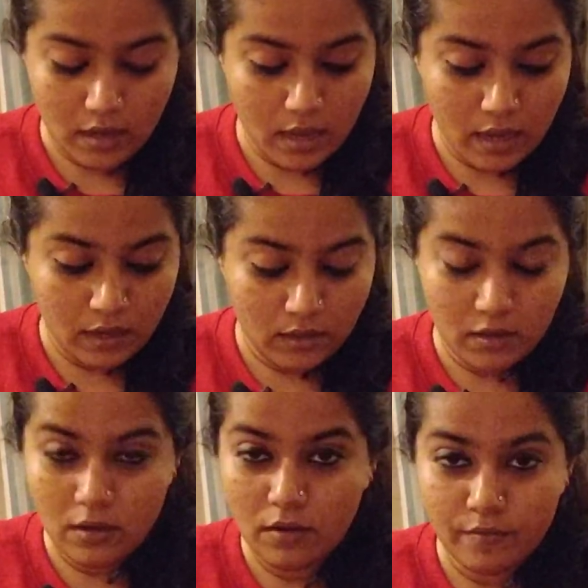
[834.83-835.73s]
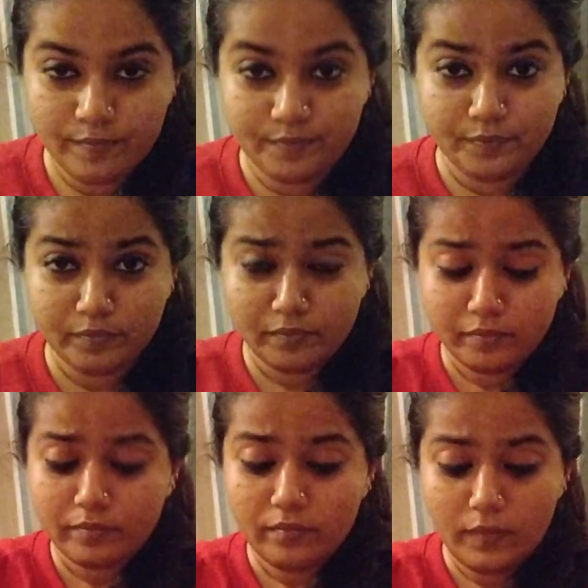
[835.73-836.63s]
And
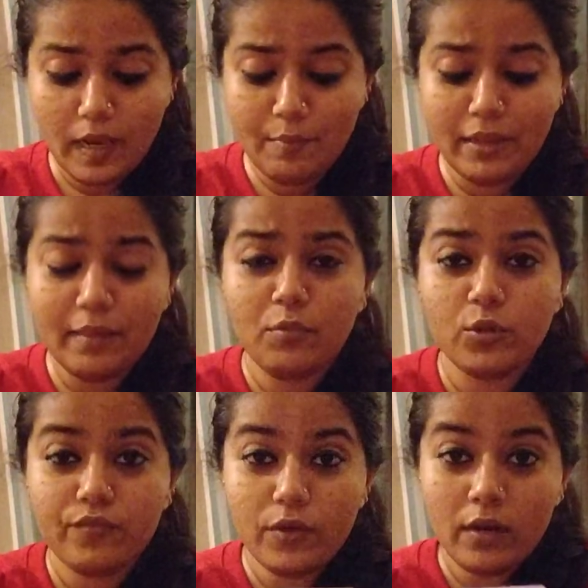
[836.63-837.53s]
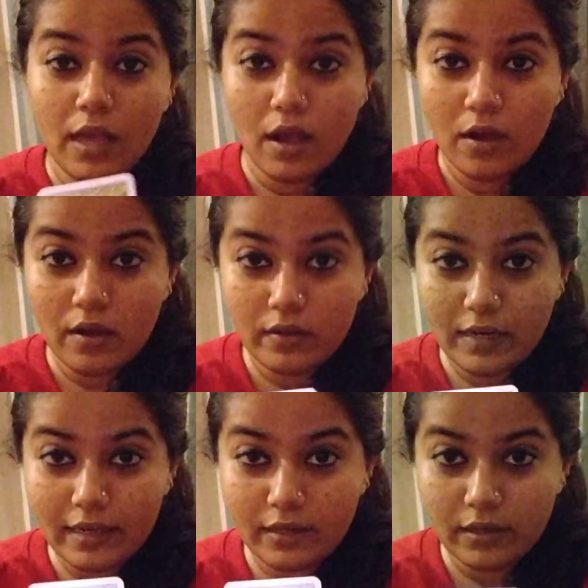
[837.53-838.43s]
but I think both of y'all now
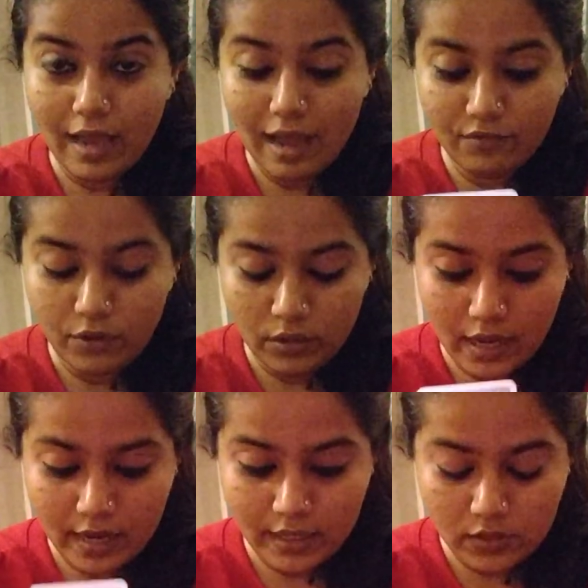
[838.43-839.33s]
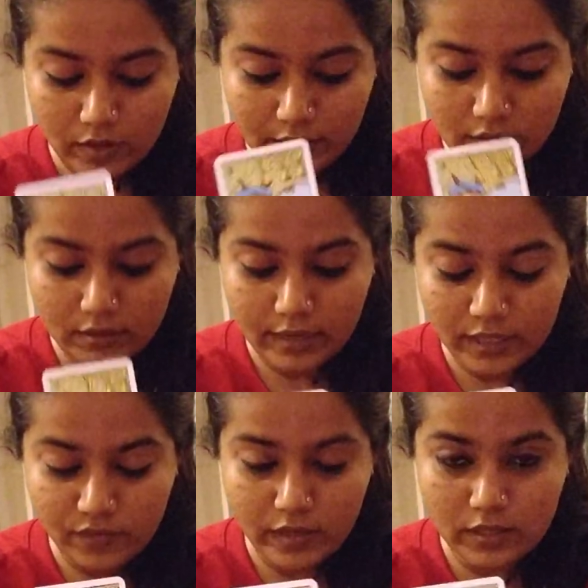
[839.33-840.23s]
like have realized, or like the
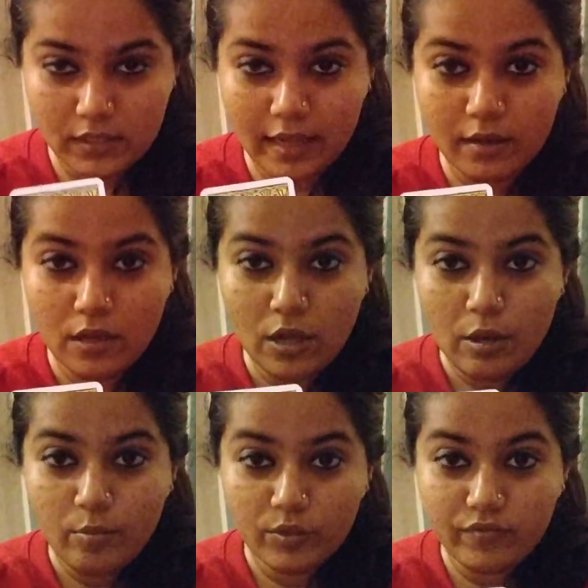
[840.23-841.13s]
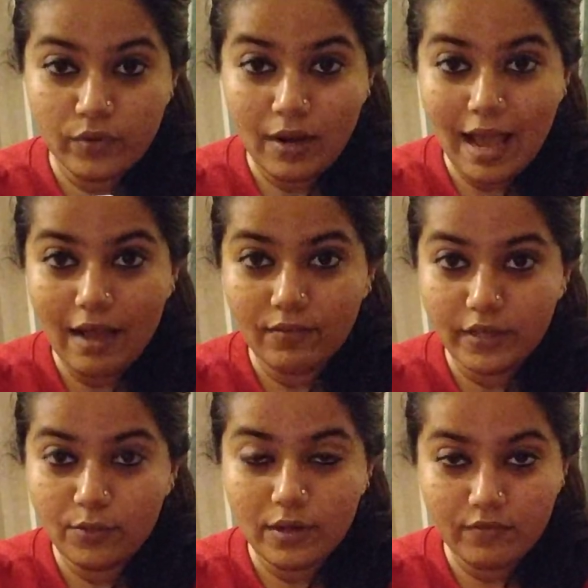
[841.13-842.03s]
next phase, like both of y'all have,
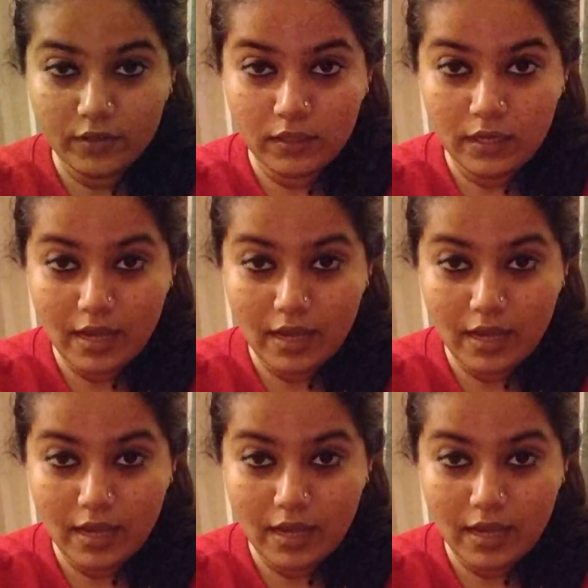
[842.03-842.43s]
like you definitely